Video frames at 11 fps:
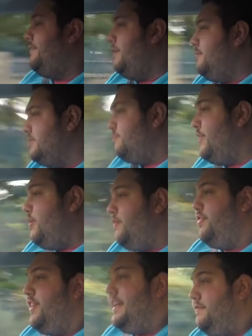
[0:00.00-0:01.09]
it was a real
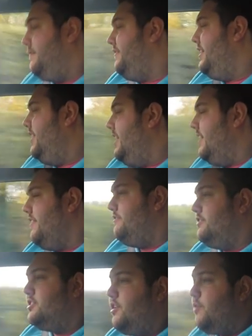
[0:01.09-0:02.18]
thief and they've
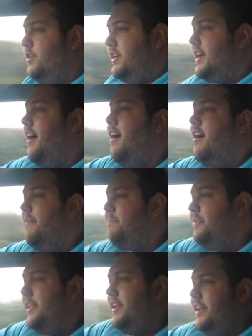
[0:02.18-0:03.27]
just stolen your car.
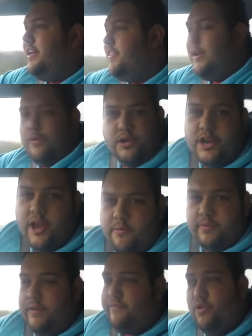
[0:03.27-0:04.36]
They're not going to know
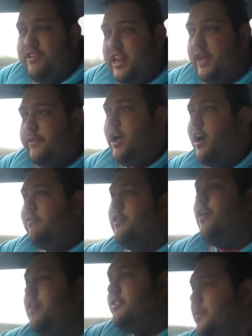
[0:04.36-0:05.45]
if you're in another car or
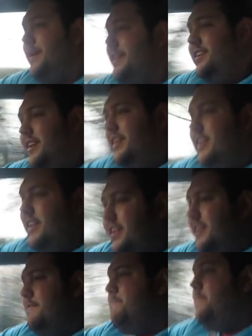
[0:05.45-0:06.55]
not, do you know what I mean?
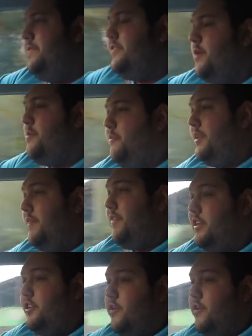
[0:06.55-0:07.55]
So if they do